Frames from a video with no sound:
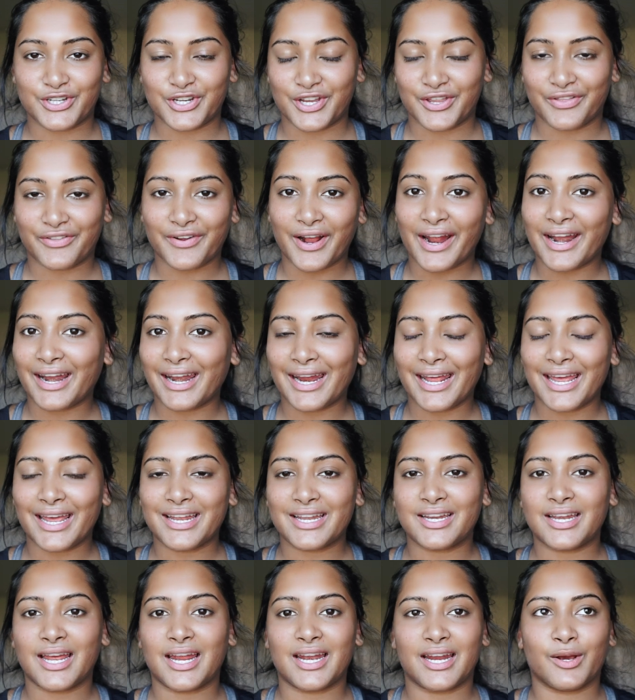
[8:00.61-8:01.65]
she threaded it,
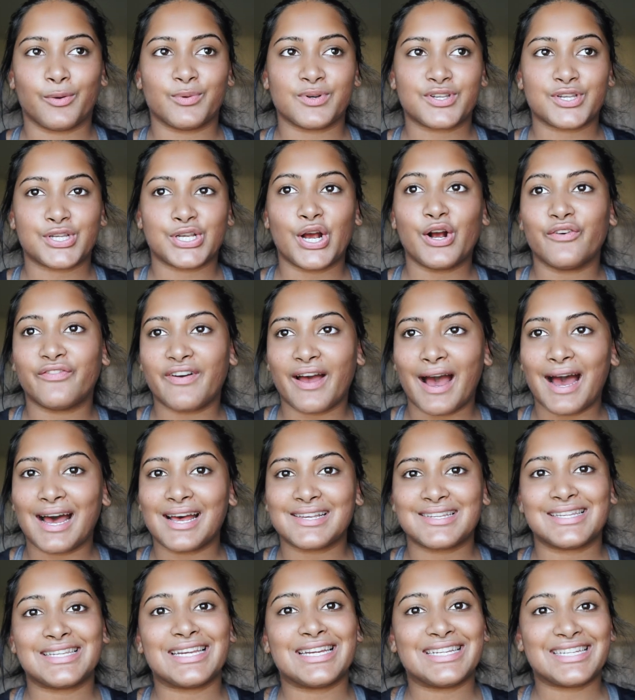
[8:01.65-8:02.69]
and it was so
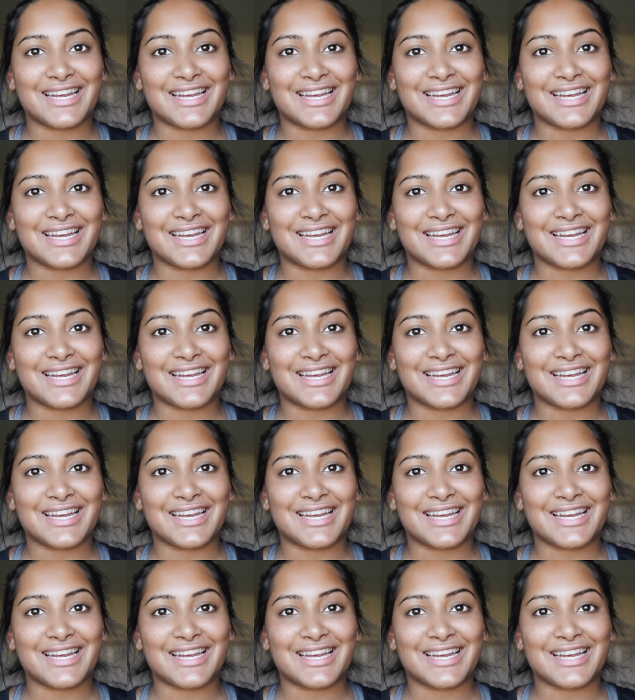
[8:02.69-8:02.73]
fast.